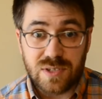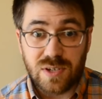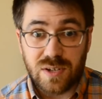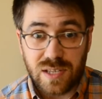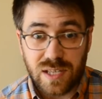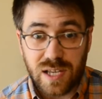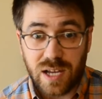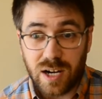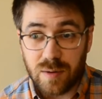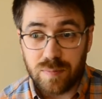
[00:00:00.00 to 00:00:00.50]
go to
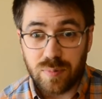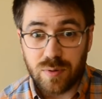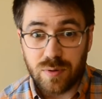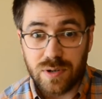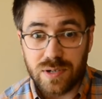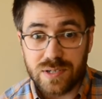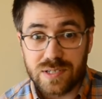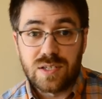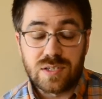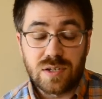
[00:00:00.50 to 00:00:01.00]
the
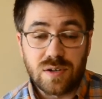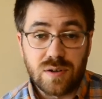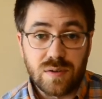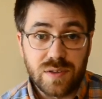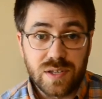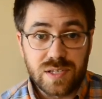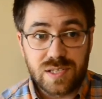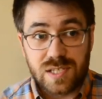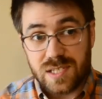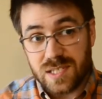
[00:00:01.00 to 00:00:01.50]
airport. So
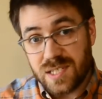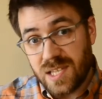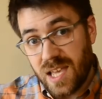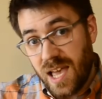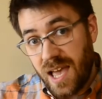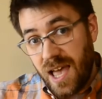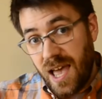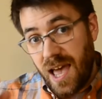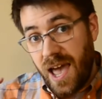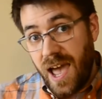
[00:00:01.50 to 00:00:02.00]
this is
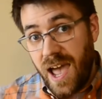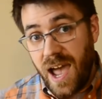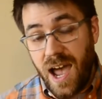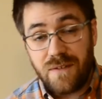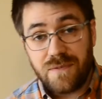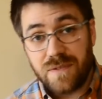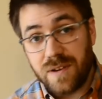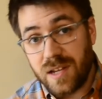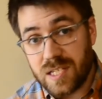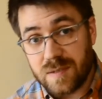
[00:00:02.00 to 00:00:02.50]

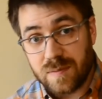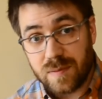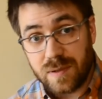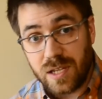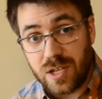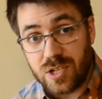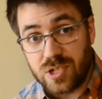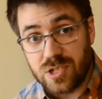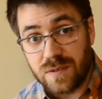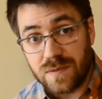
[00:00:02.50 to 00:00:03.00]
half an
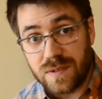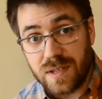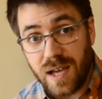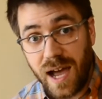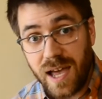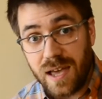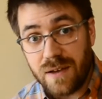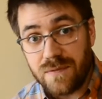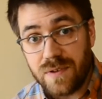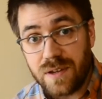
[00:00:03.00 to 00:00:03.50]
explanation of
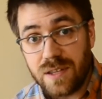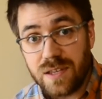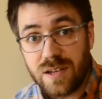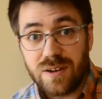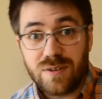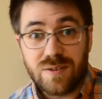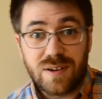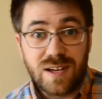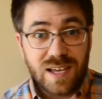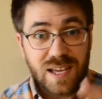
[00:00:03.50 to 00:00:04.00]
Gaia
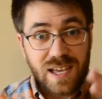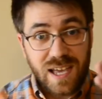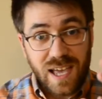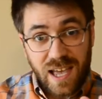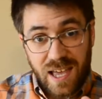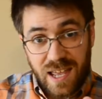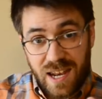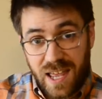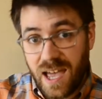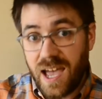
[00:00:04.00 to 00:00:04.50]
video
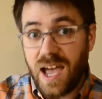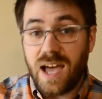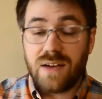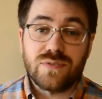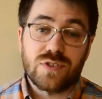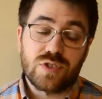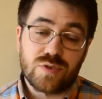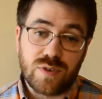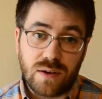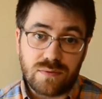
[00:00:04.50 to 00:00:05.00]
and half
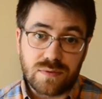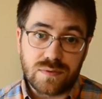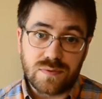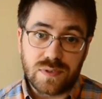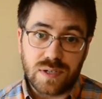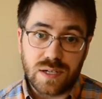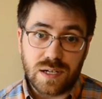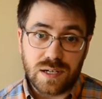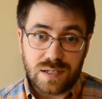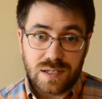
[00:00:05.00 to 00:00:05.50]
a travel
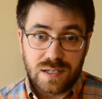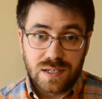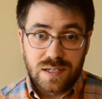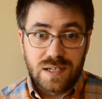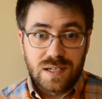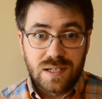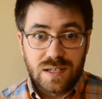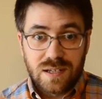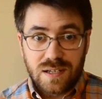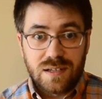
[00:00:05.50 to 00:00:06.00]
vlog.
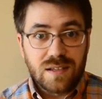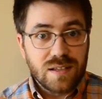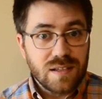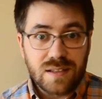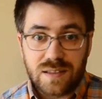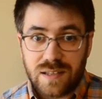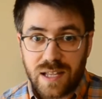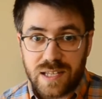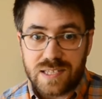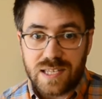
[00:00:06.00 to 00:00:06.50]

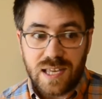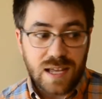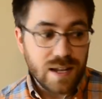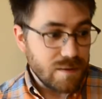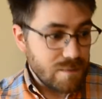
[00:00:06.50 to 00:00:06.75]
Let's get